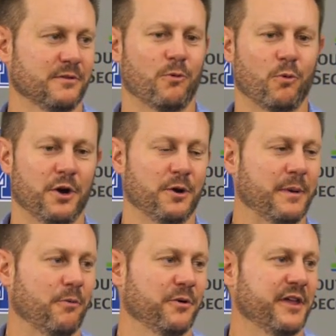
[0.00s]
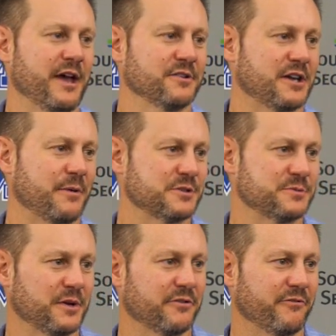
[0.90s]
worried about what the outside
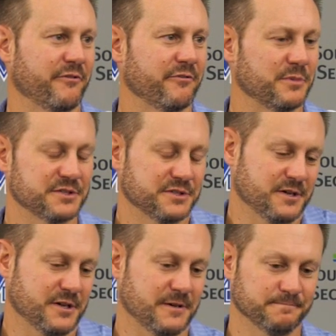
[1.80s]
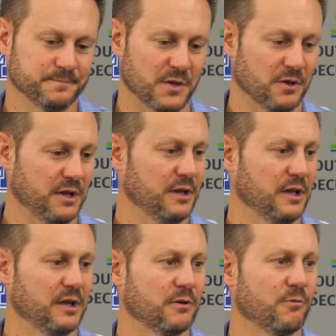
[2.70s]
perspective of him is. Um, you know, he,
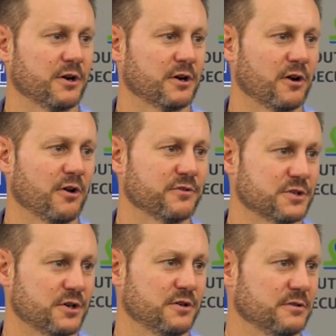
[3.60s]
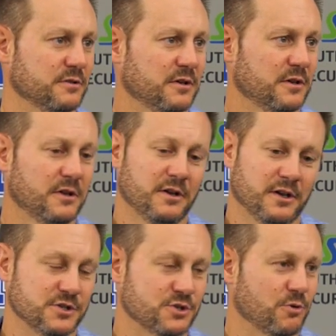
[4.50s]
he can wear a cutoff shirt and,
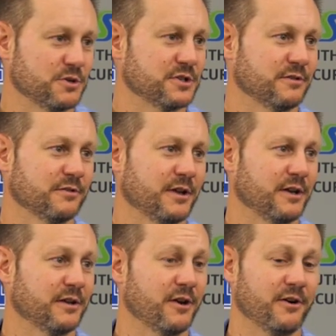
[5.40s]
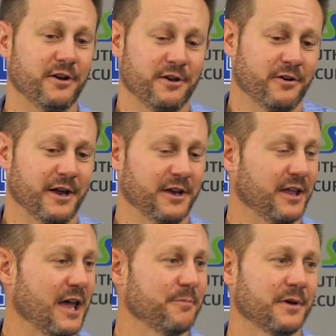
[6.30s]
and shorts and, and carry it at a
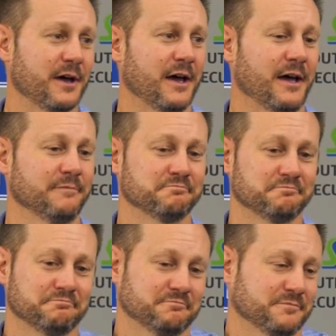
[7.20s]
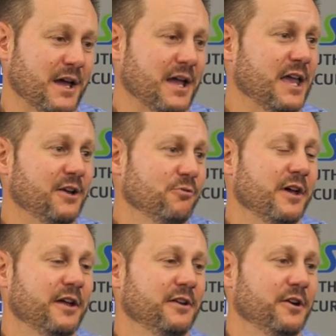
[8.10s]
game. I I can't do
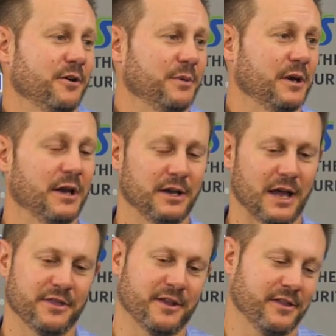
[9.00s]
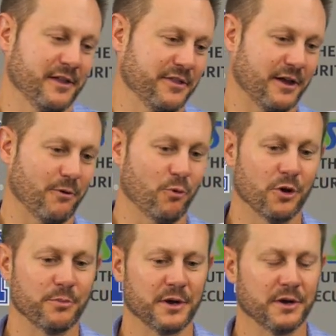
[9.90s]
that, you know. I mean, and not not, not that I
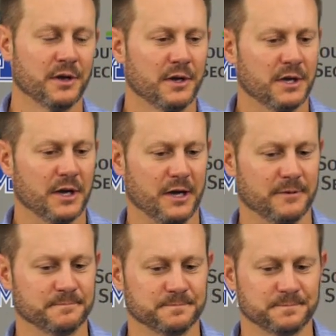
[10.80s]
would, but um,